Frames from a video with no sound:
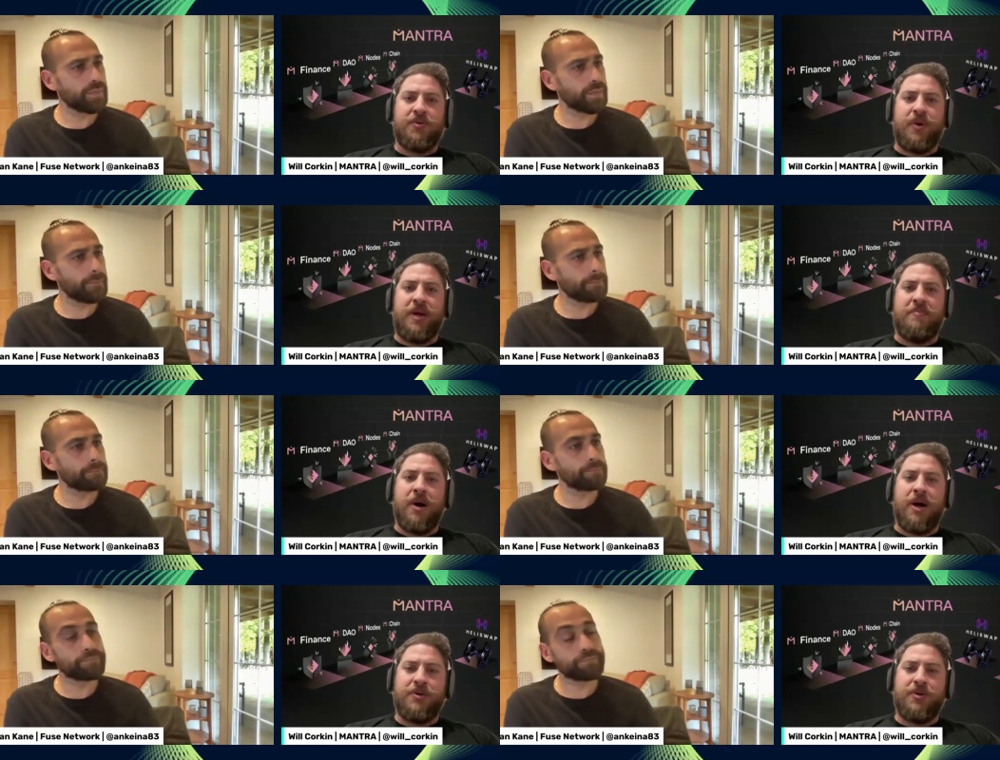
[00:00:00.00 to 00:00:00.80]
Speaker 1: between
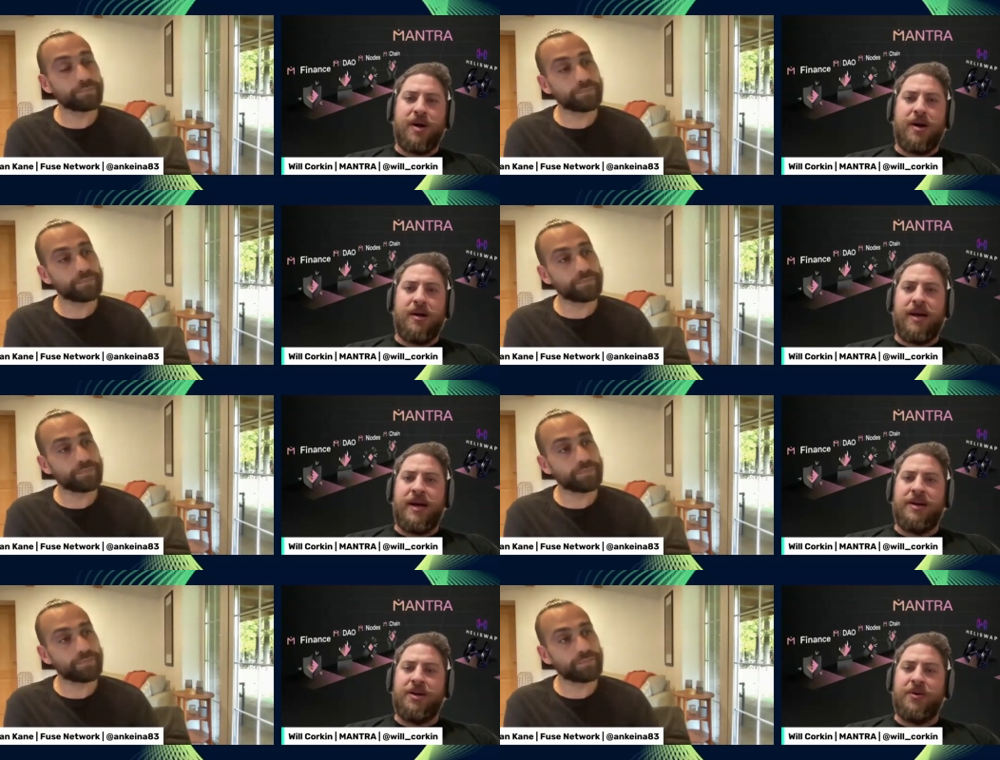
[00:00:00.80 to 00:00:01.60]
Mantra
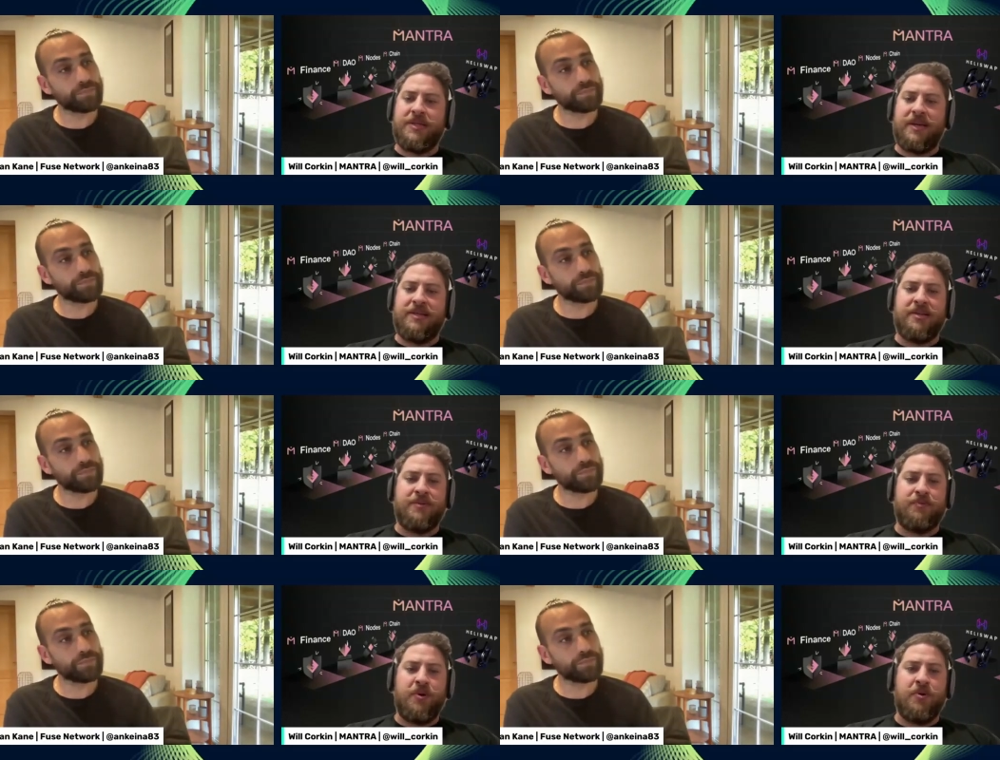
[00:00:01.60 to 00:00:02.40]
and a U.S.
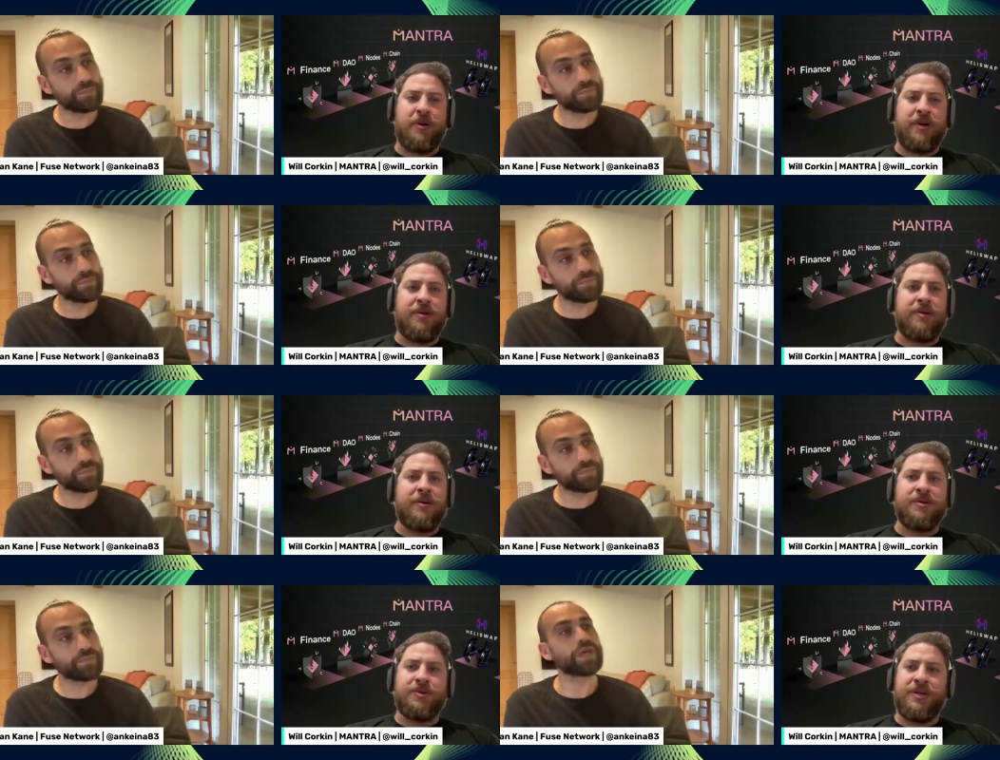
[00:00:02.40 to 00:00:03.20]
licensed broker dealer
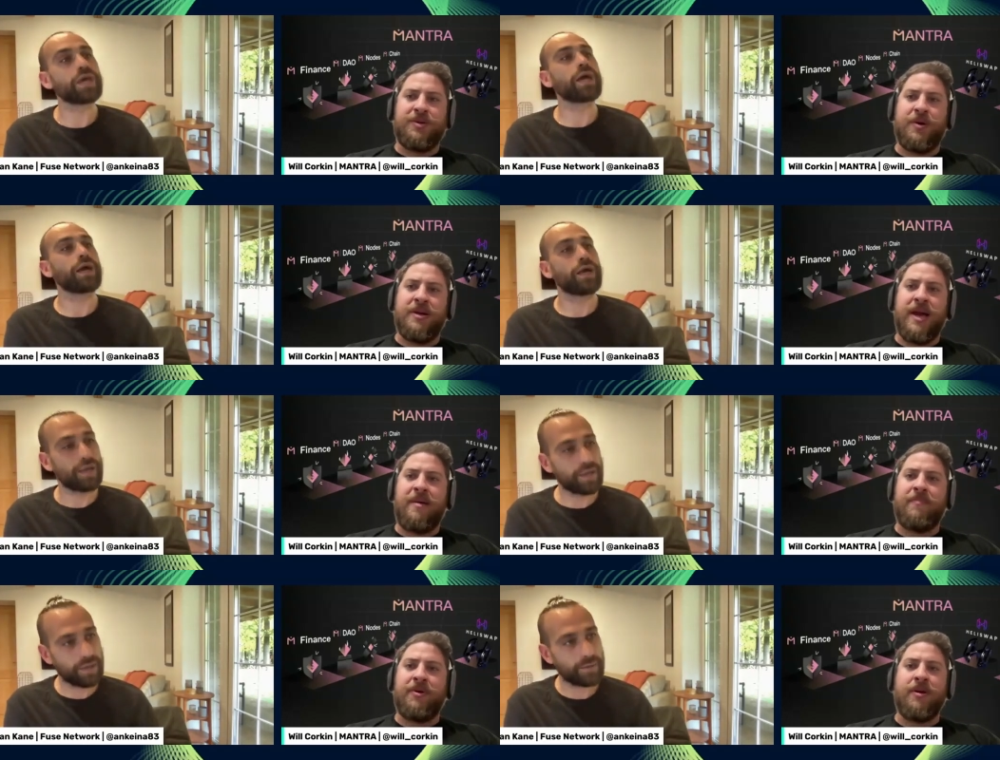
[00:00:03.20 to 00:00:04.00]
called Tritaurian uh-huh.
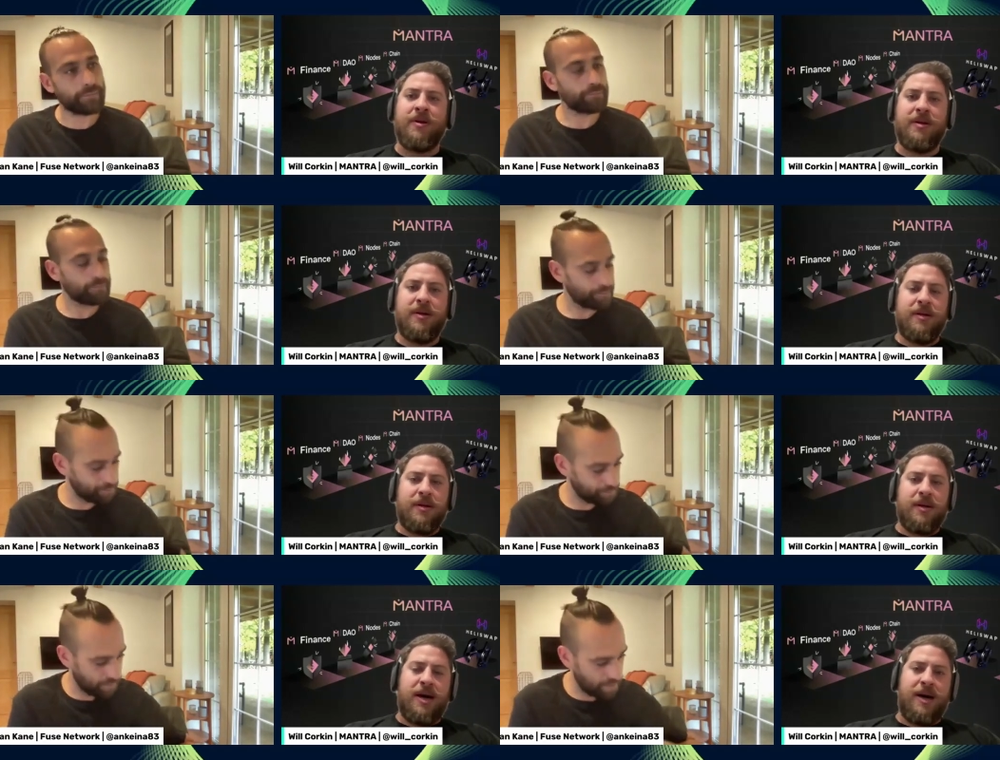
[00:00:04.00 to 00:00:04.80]
Capital
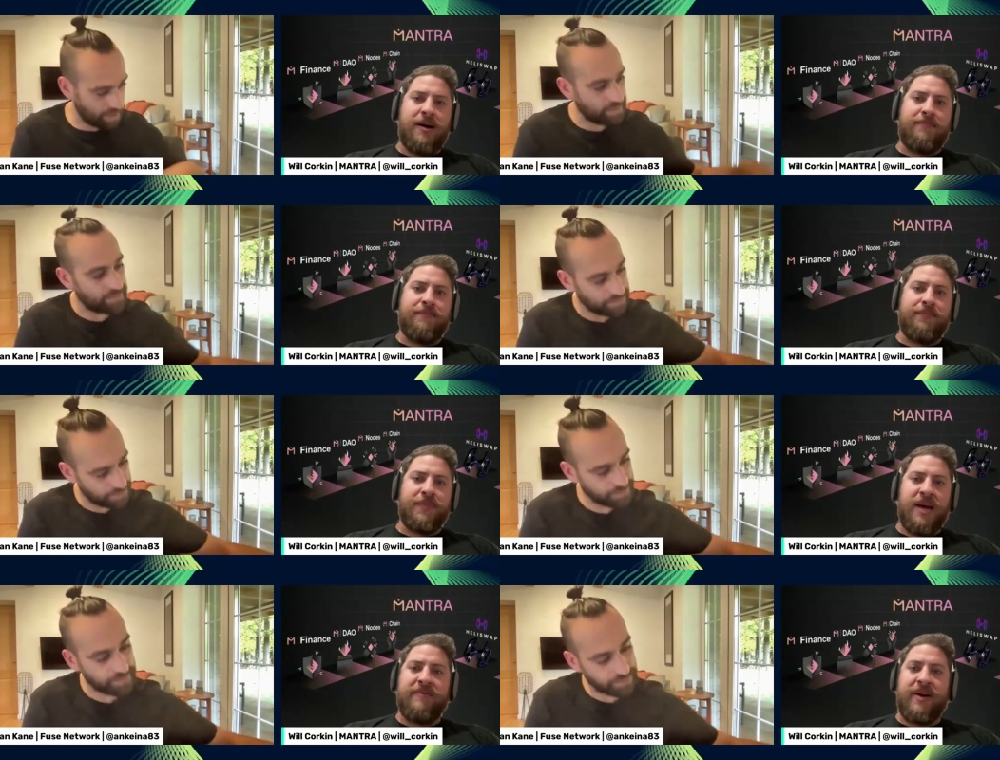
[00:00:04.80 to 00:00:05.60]
um,
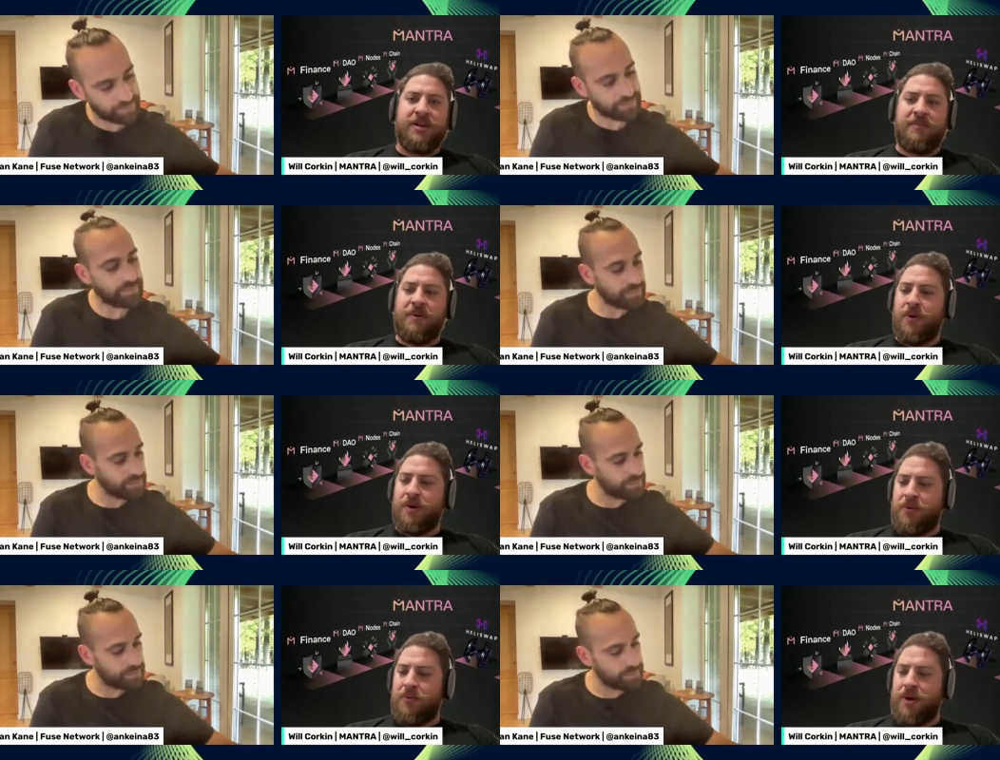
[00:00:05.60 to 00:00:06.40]
that I've actually been
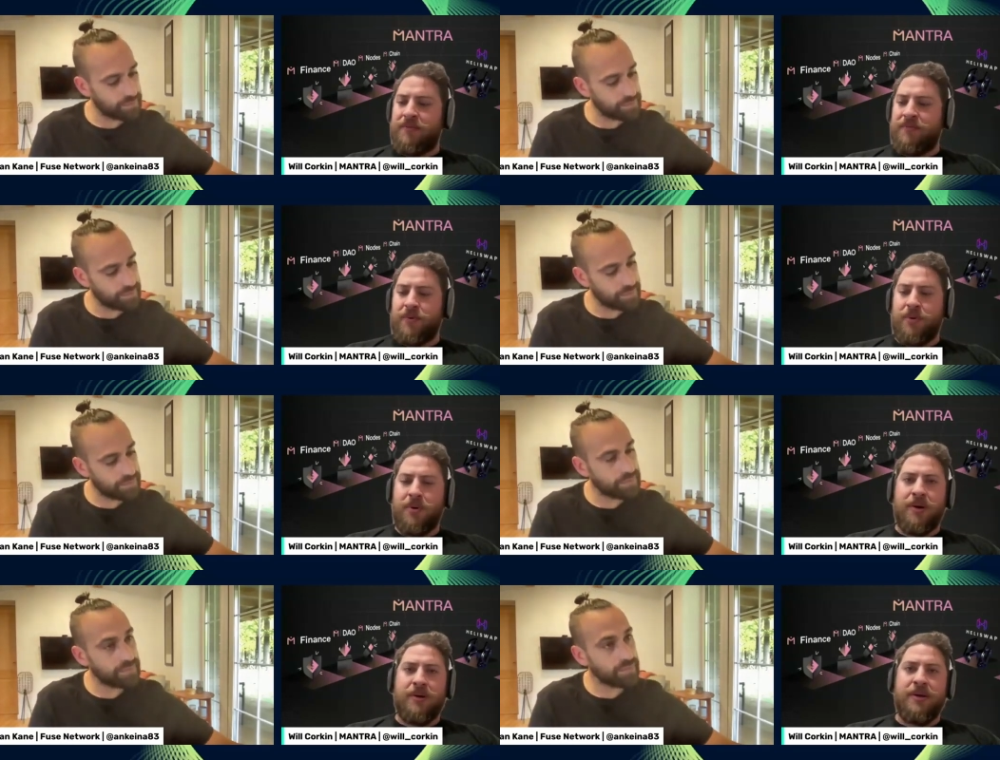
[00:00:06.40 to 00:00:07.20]
working with
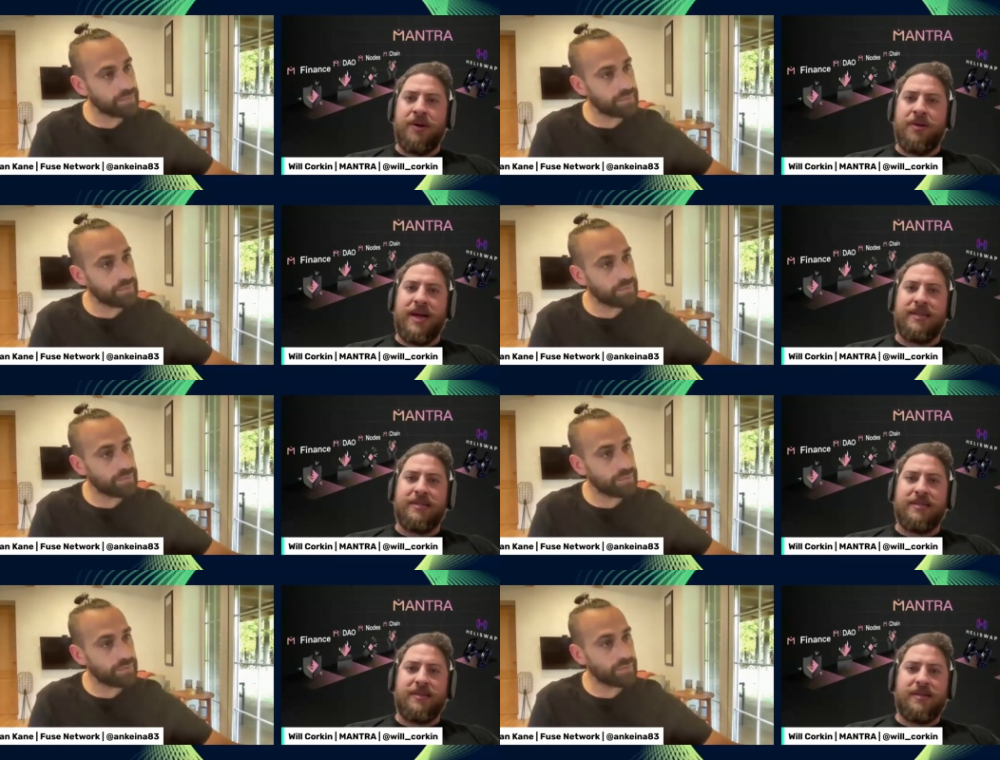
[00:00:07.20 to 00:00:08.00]
for you know the
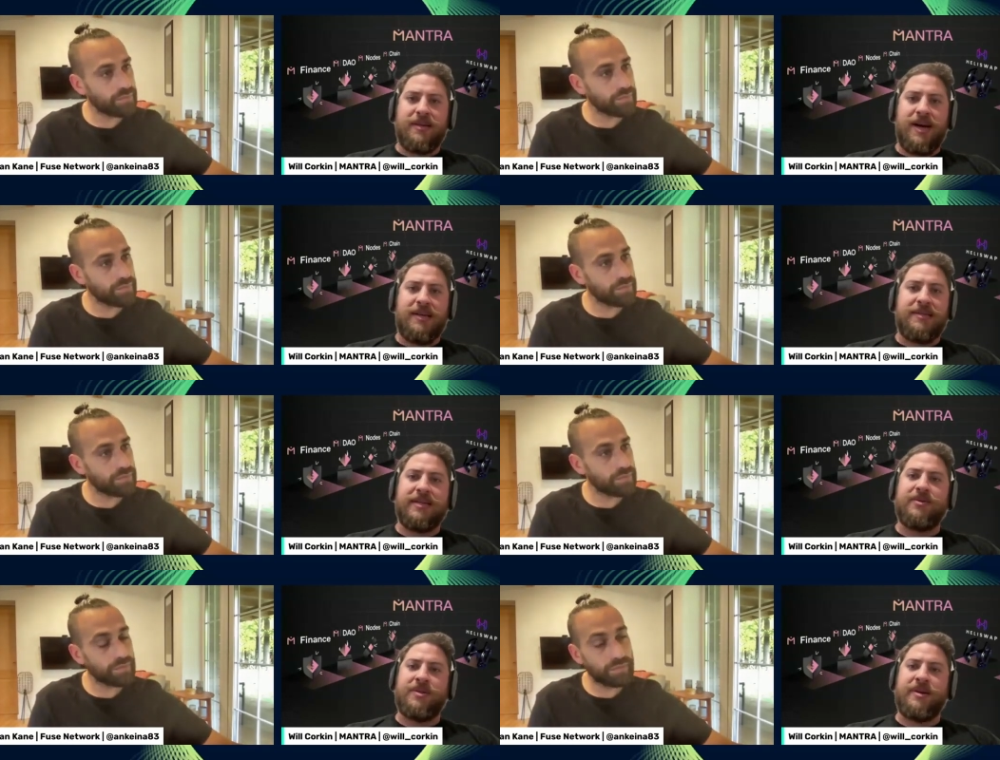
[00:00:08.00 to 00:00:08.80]
last uh,
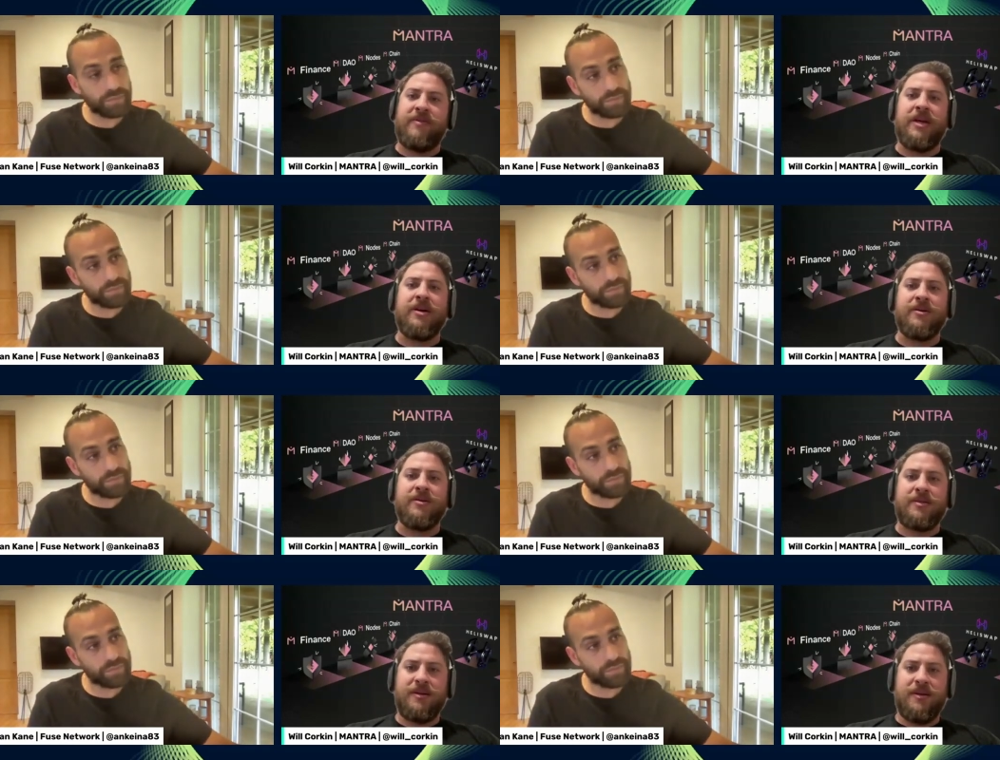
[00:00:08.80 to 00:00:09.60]
six or seven
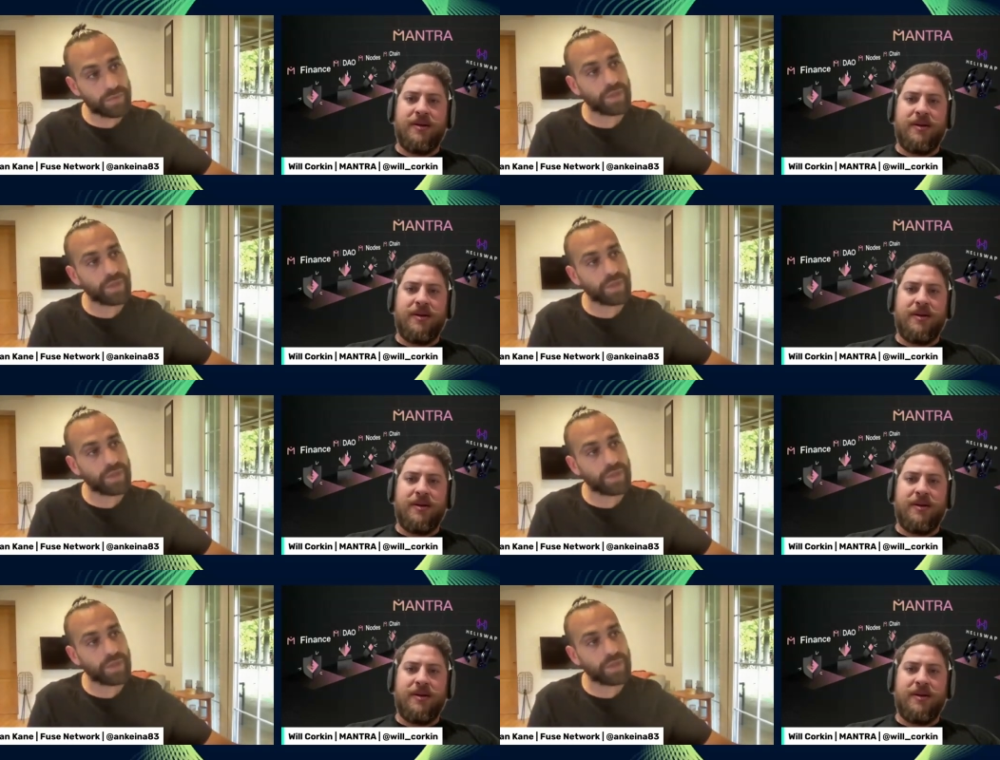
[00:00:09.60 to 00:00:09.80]
years.